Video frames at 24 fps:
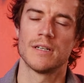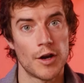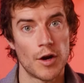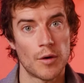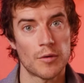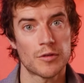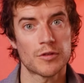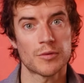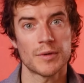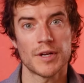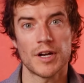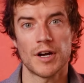No
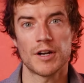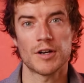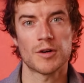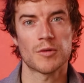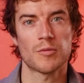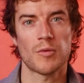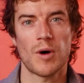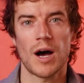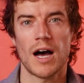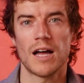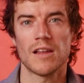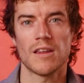300
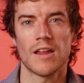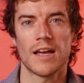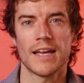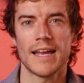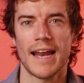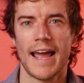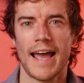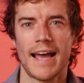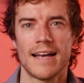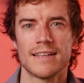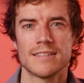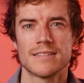watt light
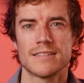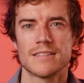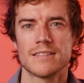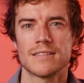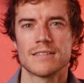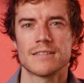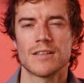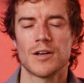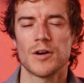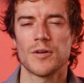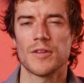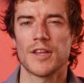has
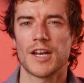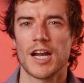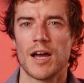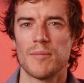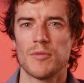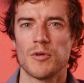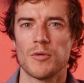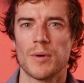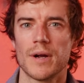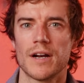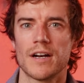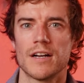this though that I'm
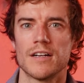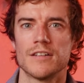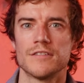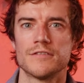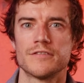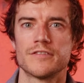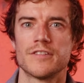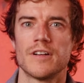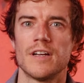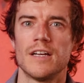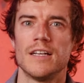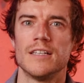aware
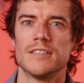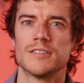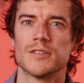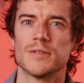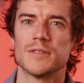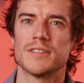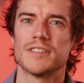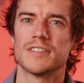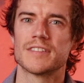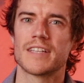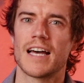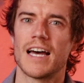of, so
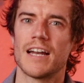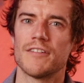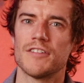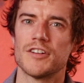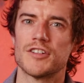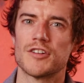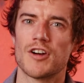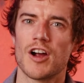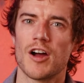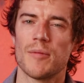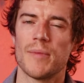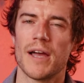this is kind of a
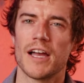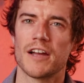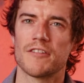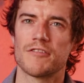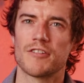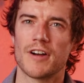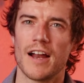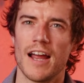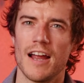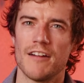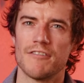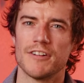drawback
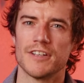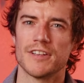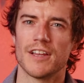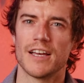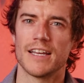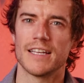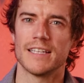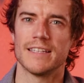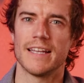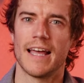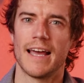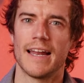for every
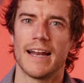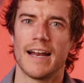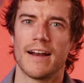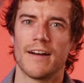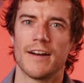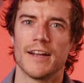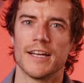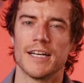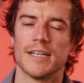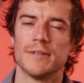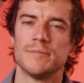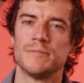light in that
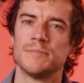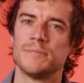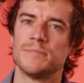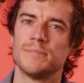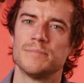area.